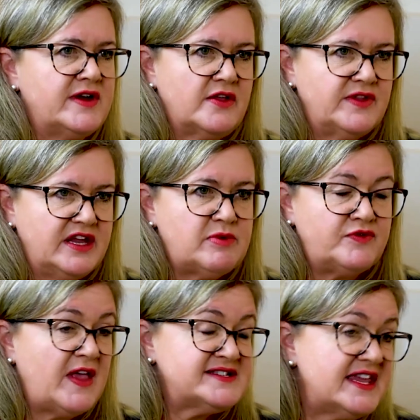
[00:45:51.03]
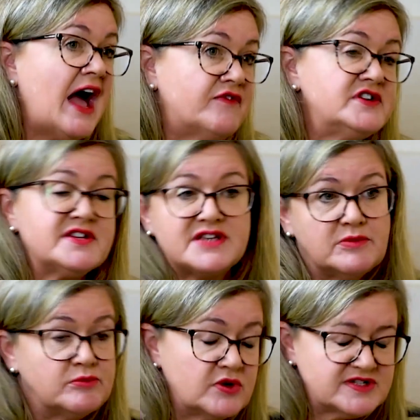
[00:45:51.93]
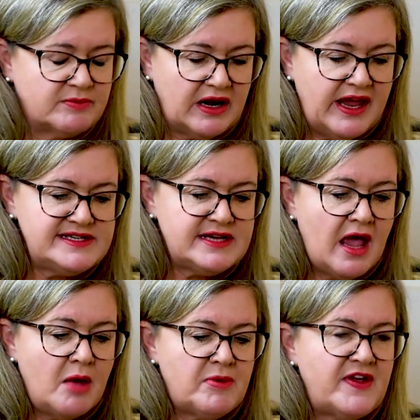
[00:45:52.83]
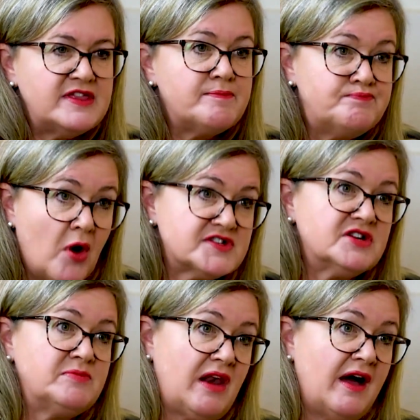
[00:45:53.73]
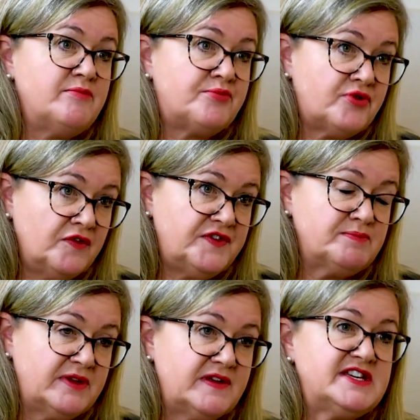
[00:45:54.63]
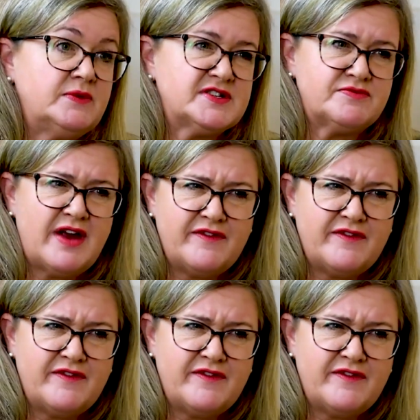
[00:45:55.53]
on the year before. That's the average, some were more, some were less. But then the bottom line profitability was around